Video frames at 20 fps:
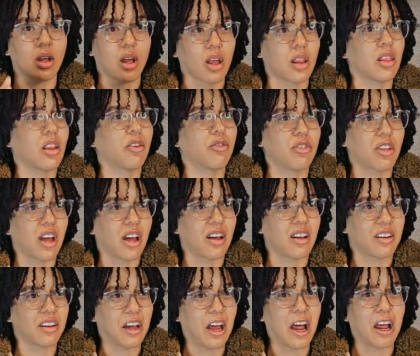I love that.
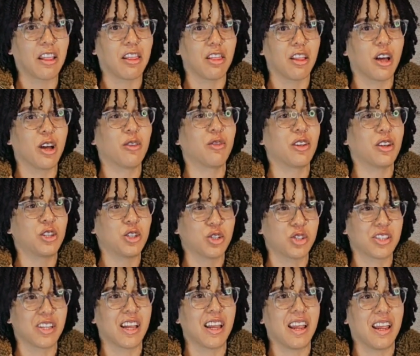I love that you're
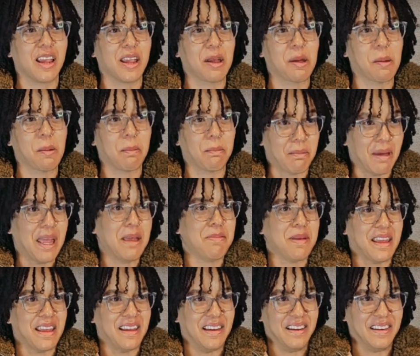saying
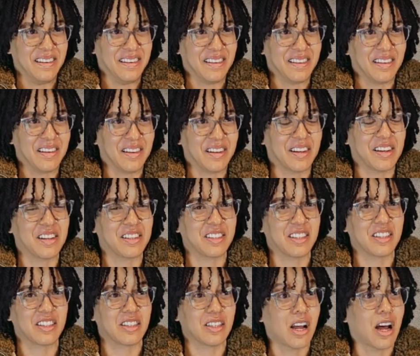maybe. Because
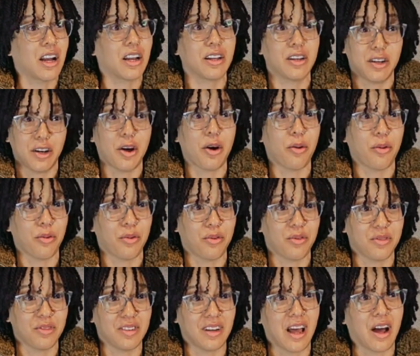it's not no.
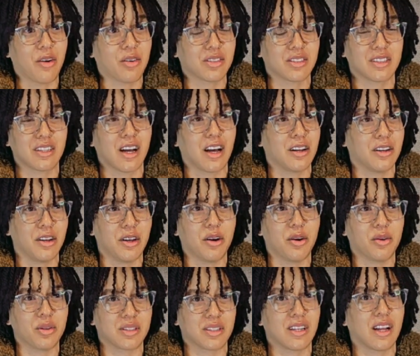Now it's not
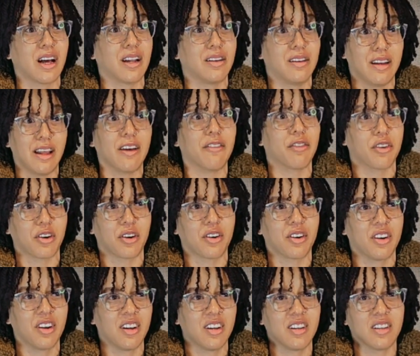no. It's not
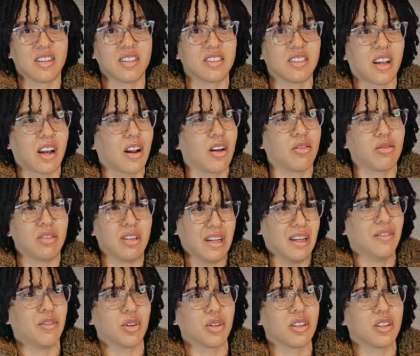never. It's not I'll
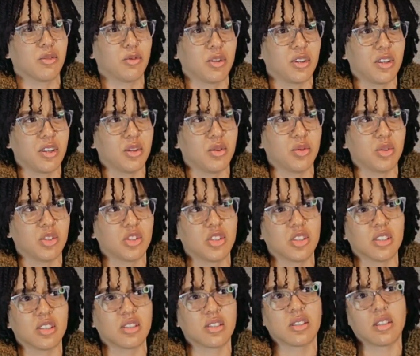never live with you. It's
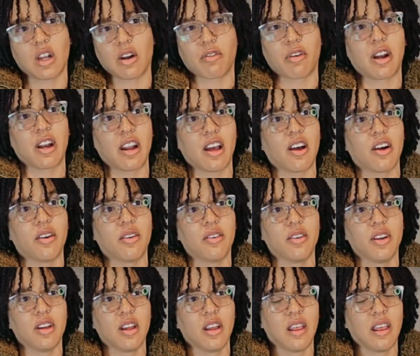just not right now.
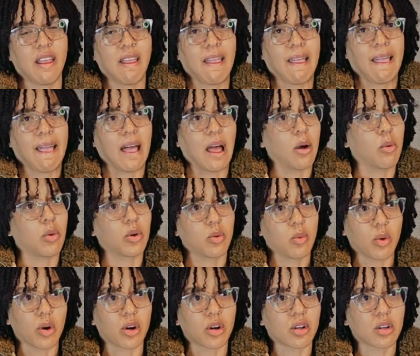I want
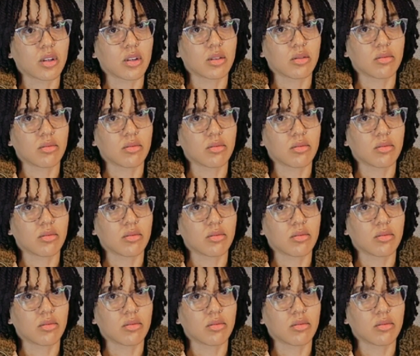to work.